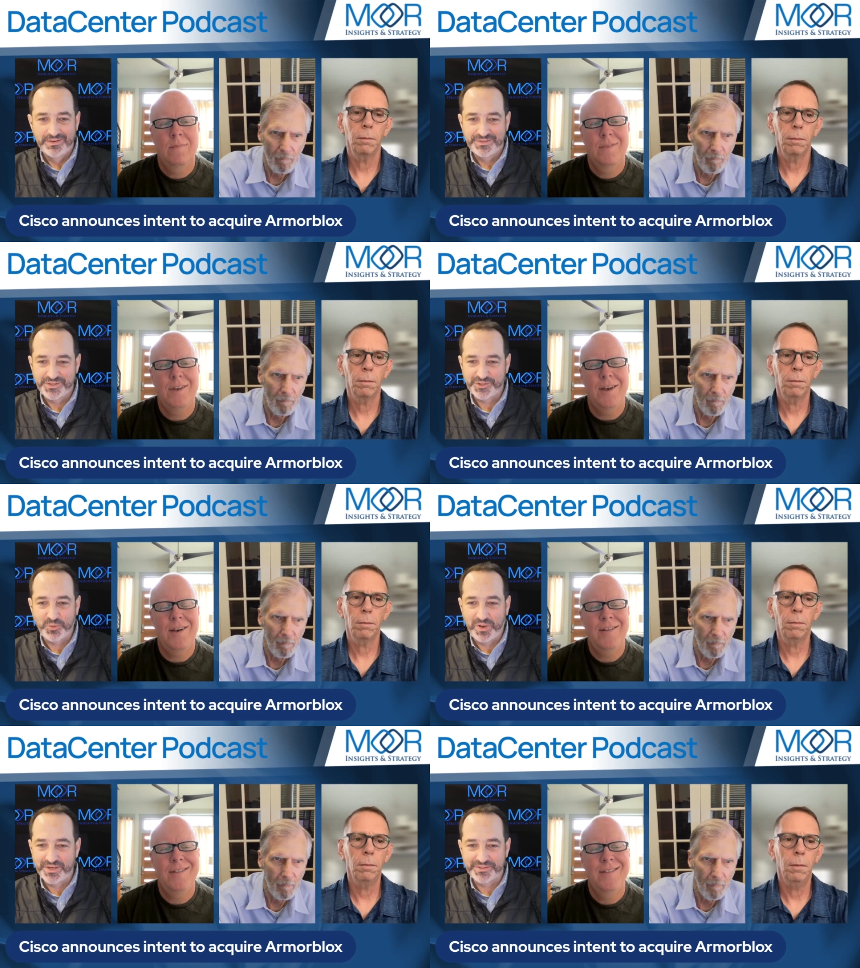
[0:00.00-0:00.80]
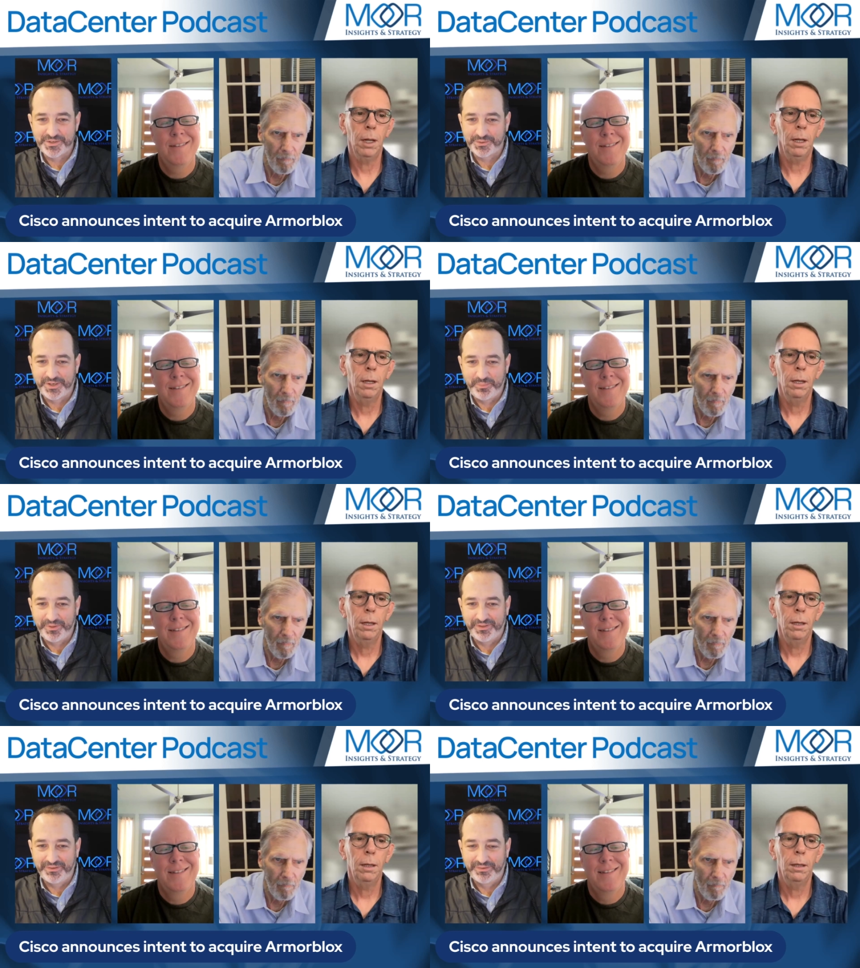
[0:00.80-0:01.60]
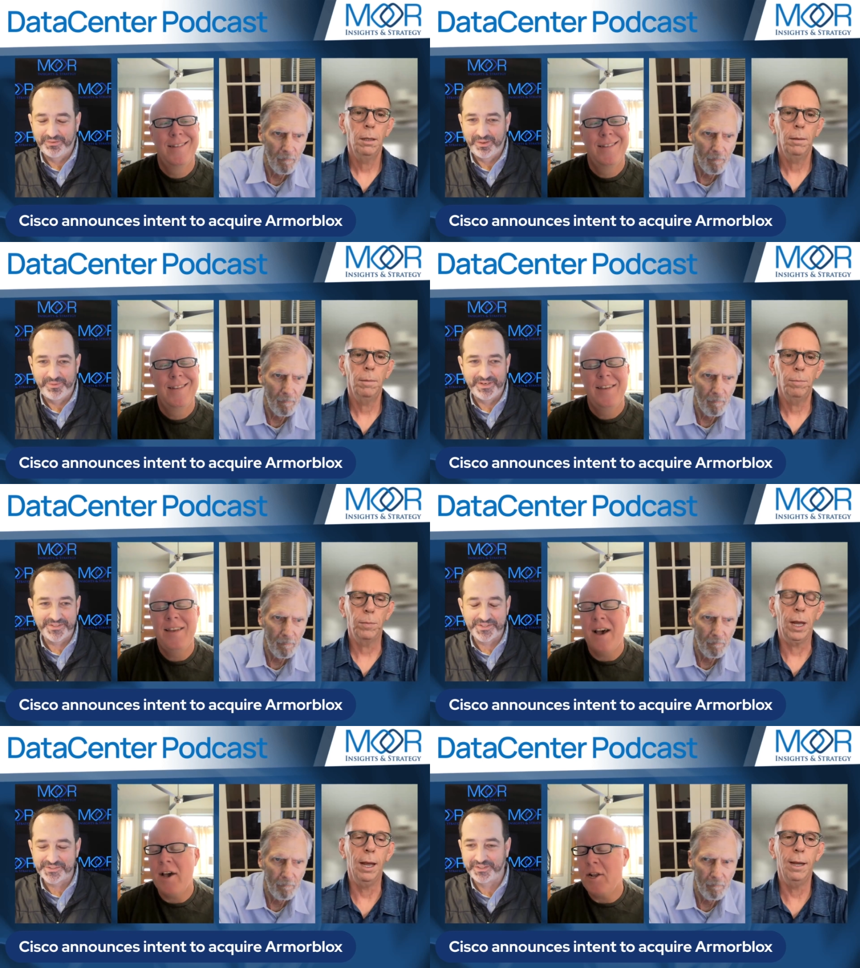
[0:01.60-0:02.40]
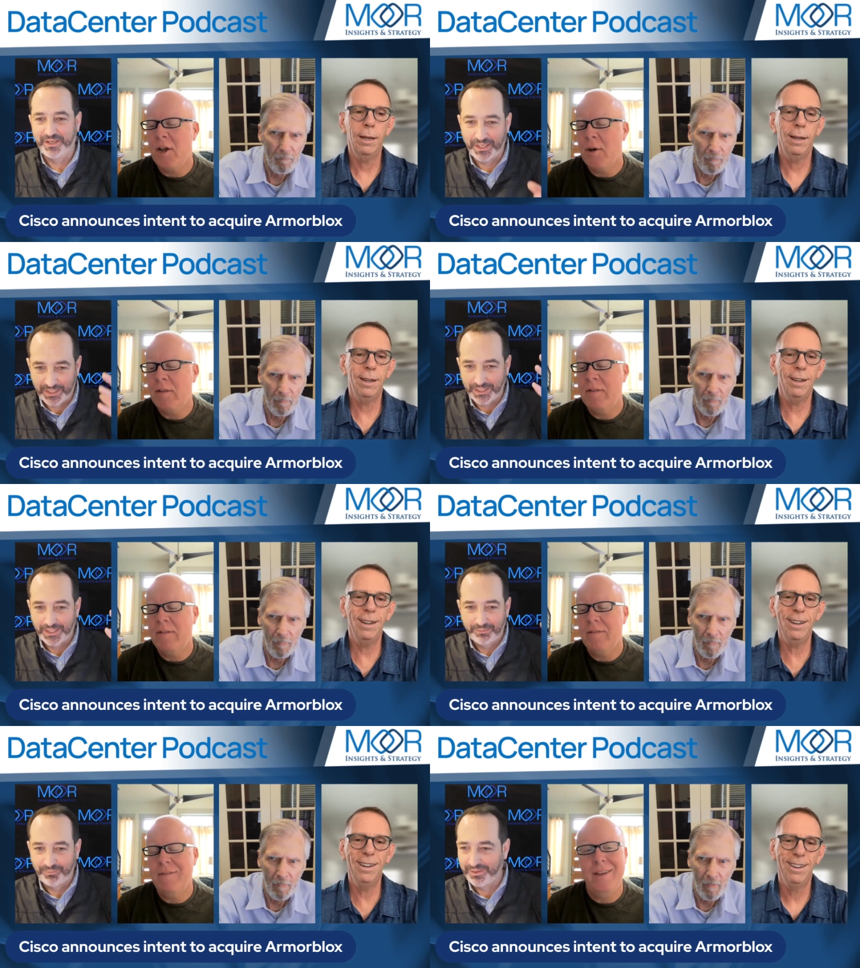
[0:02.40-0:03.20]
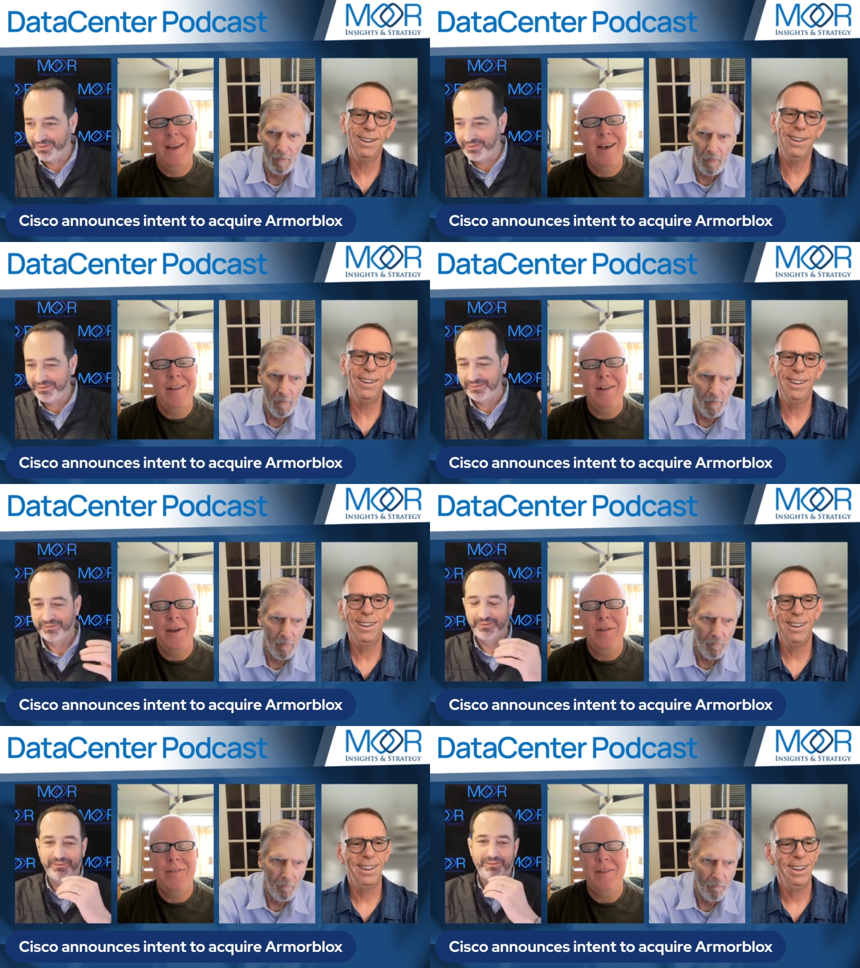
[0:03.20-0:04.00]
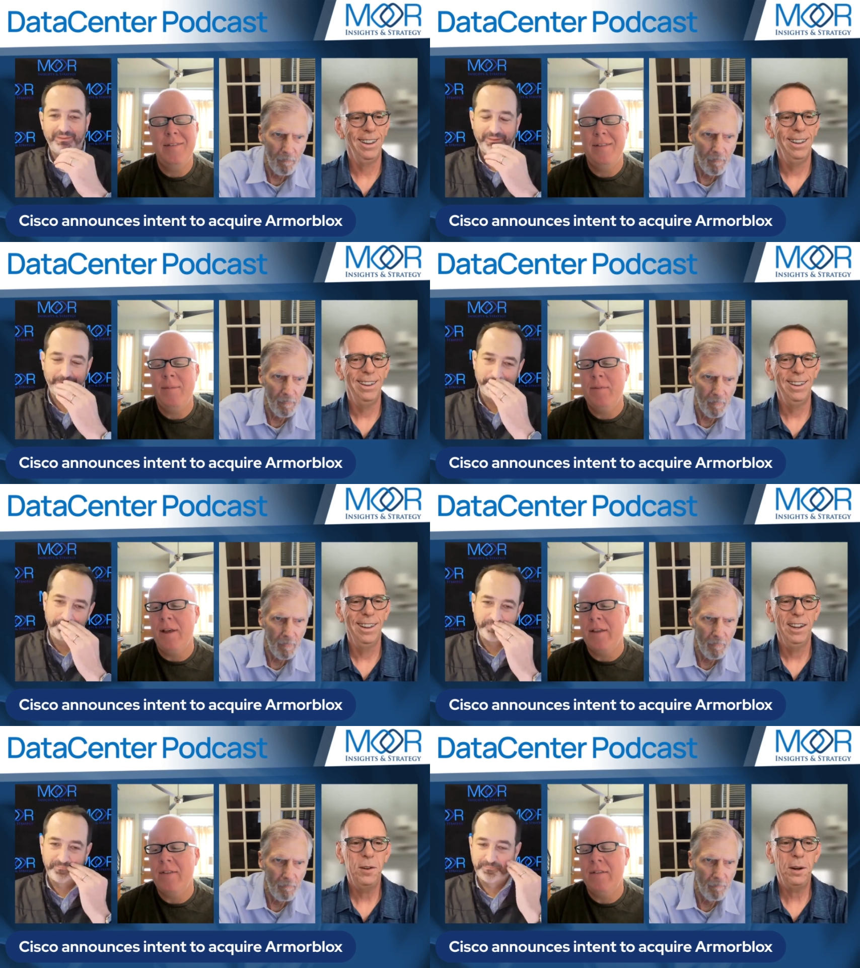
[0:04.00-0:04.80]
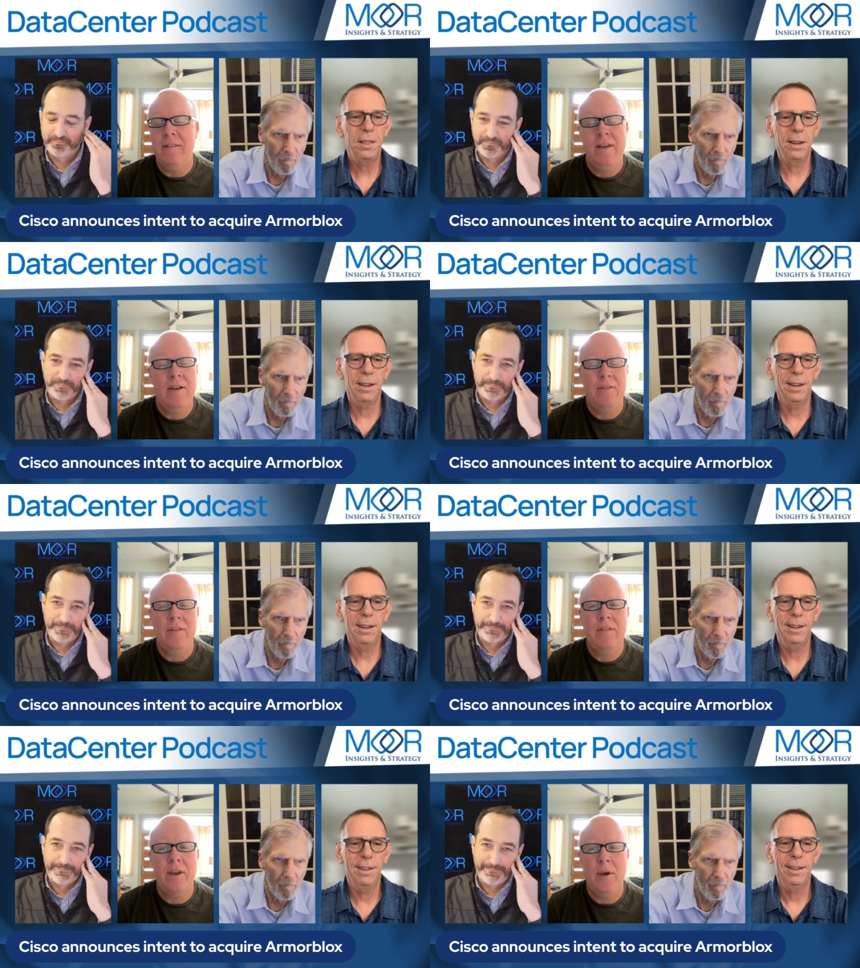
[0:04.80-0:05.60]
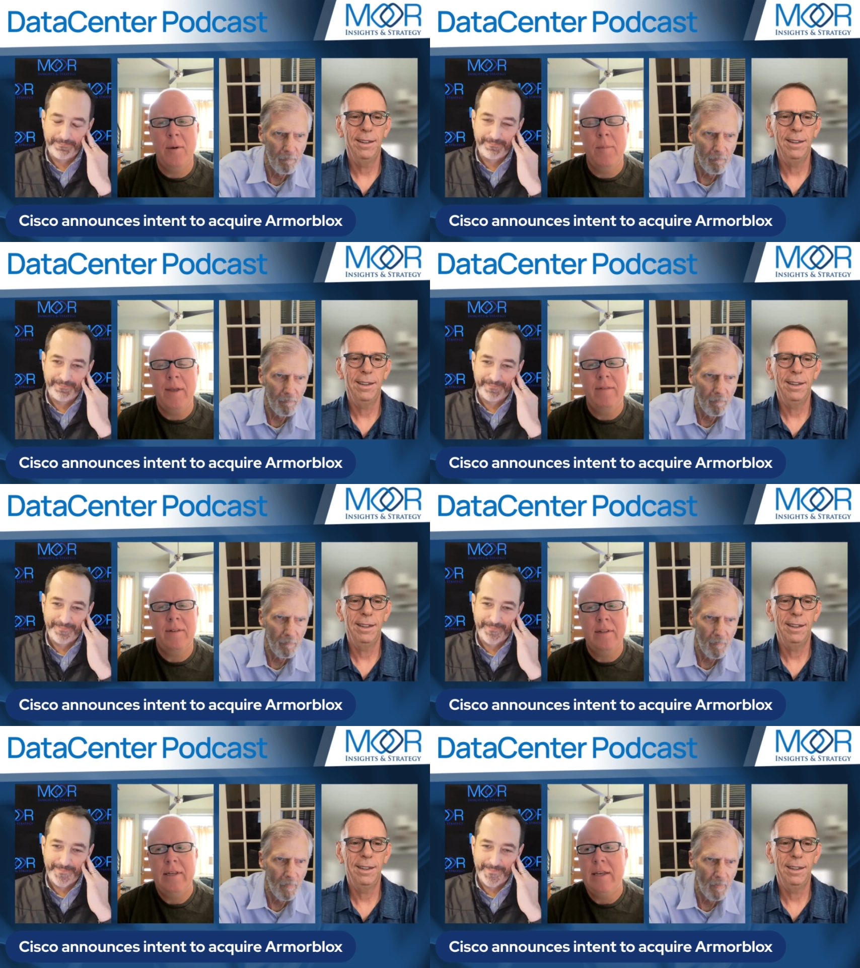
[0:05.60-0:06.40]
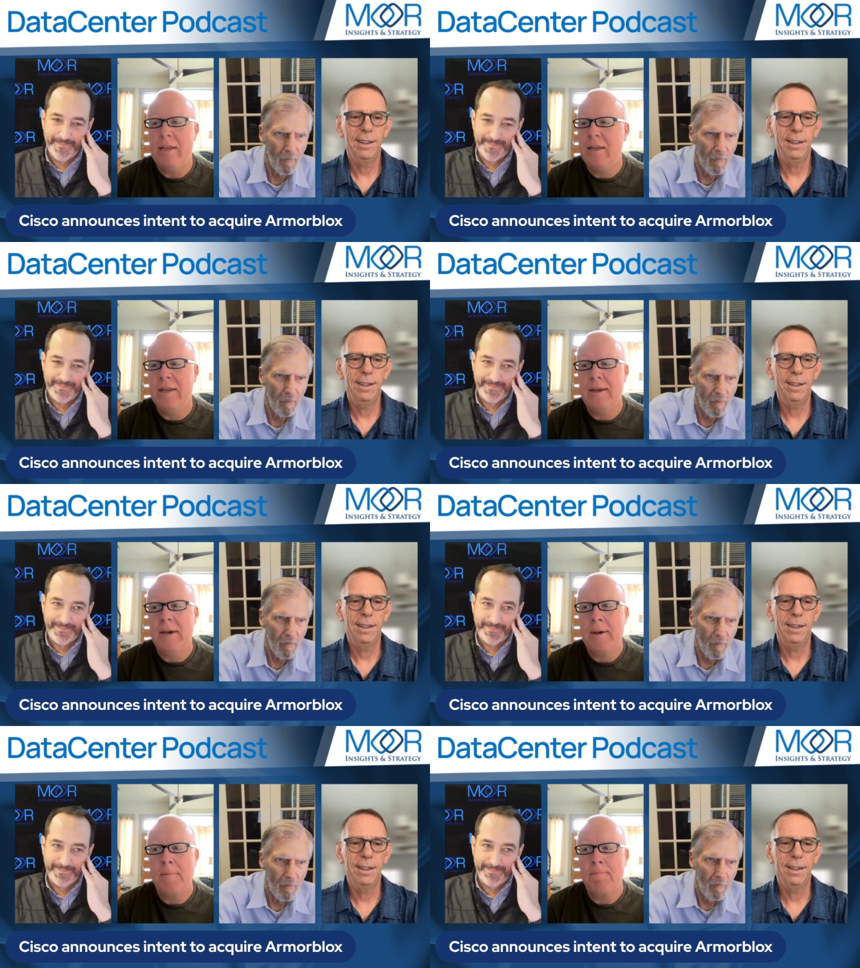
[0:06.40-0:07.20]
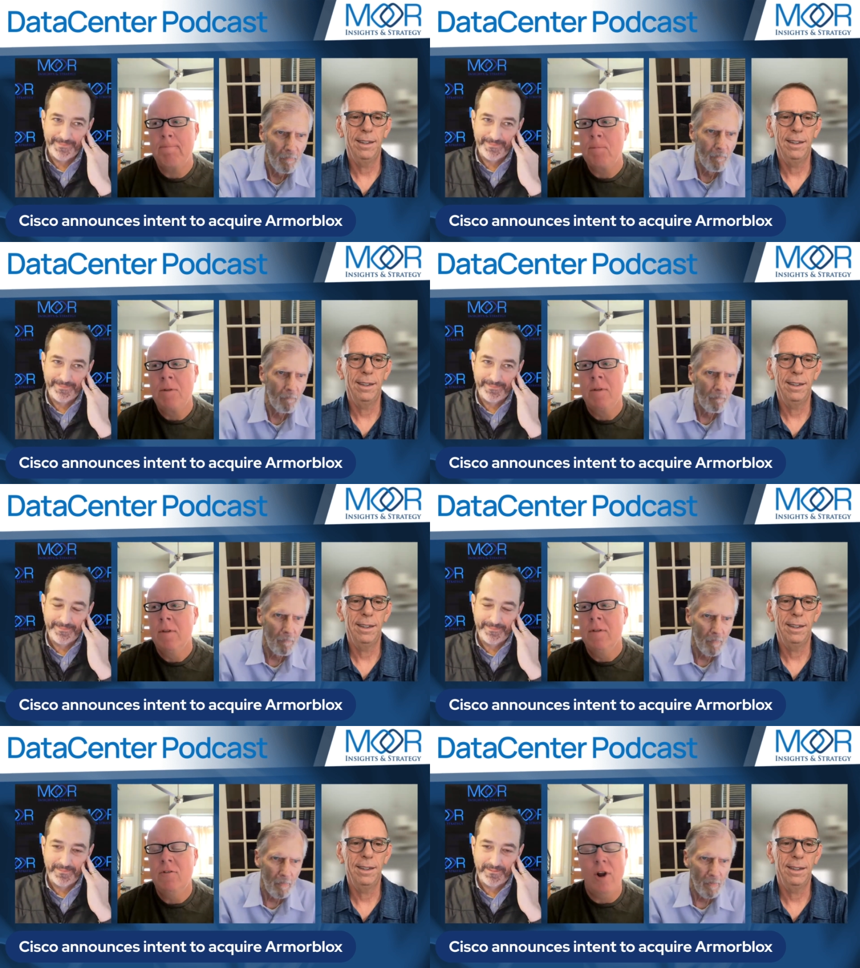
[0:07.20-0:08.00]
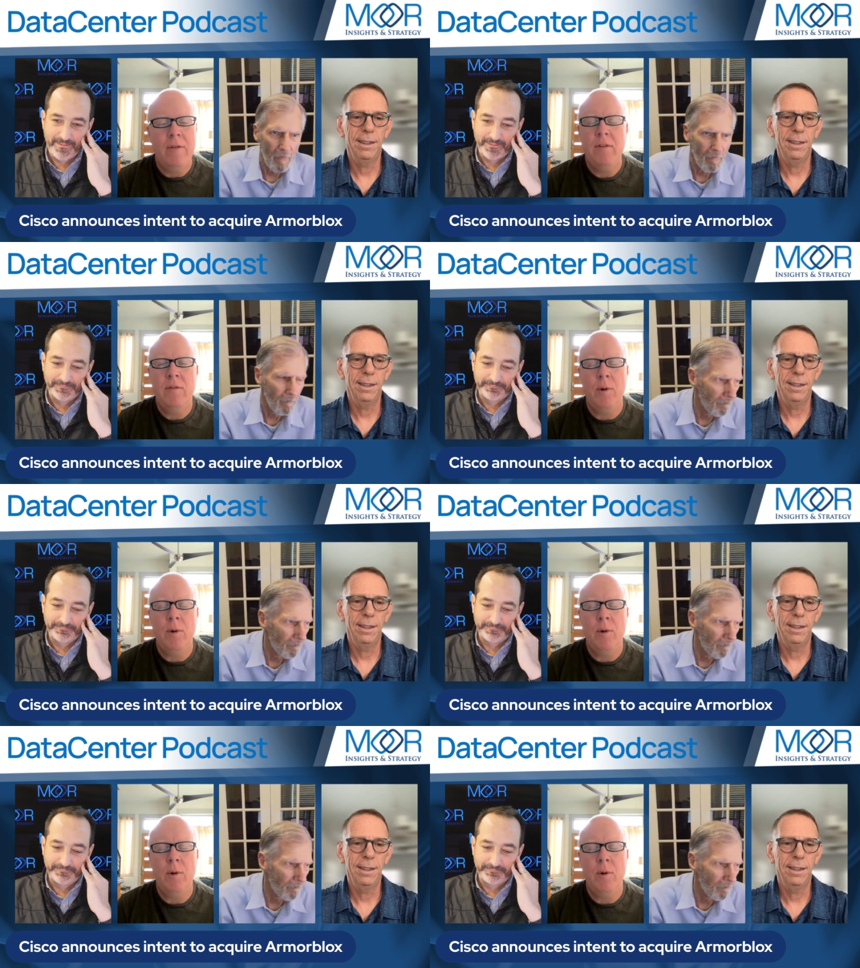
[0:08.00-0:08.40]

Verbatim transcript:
Speaker 1: Cisco yeah. buys another company. I mean, yeah, you like, know,
Speaker 2: it's really? yeah, no, it, it, seems like this is how Cisco basically um, drives its